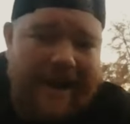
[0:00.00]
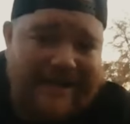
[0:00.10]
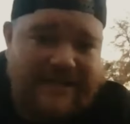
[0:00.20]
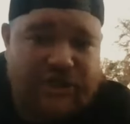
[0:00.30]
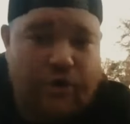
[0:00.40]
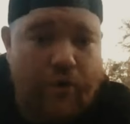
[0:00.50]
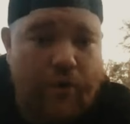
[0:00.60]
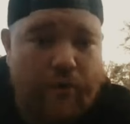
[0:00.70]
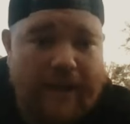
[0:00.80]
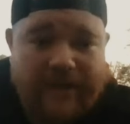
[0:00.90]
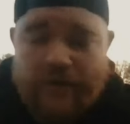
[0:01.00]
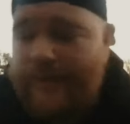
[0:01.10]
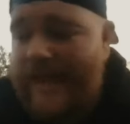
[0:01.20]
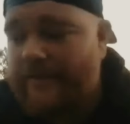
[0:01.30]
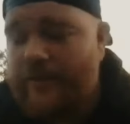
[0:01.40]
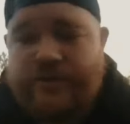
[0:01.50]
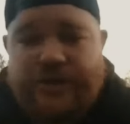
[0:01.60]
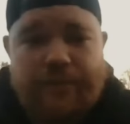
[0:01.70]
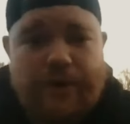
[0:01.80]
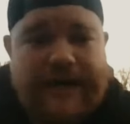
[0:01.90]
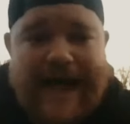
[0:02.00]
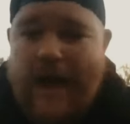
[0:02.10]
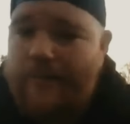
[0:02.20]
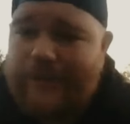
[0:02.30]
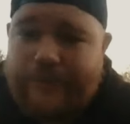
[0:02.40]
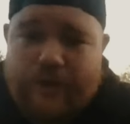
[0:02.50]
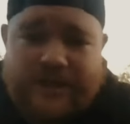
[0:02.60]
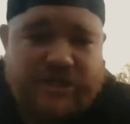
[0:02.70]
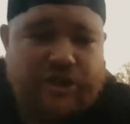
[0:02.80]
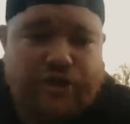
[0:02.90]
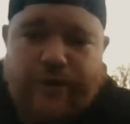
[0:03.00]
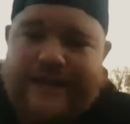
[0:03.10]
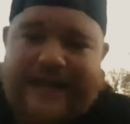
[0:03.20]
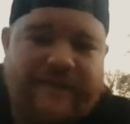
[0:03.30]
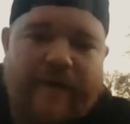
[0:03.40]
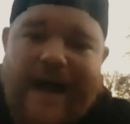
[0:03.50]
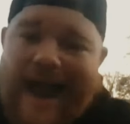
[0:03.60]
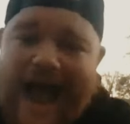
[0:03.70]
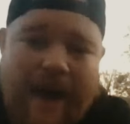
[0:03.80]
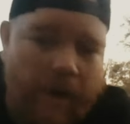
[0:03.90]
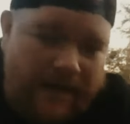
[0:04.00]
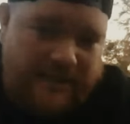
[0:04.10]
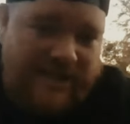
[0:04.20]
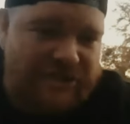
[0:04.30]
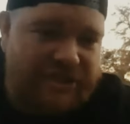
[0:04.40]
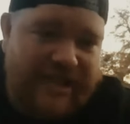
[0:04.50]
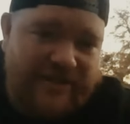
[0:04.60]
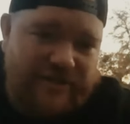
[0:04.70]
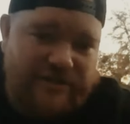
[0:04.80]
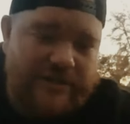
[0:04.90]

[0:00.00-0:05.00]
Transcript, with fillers: I guess, is cool. Like you make music, put it out, and people listen to it. That's fine. I want to touch stages.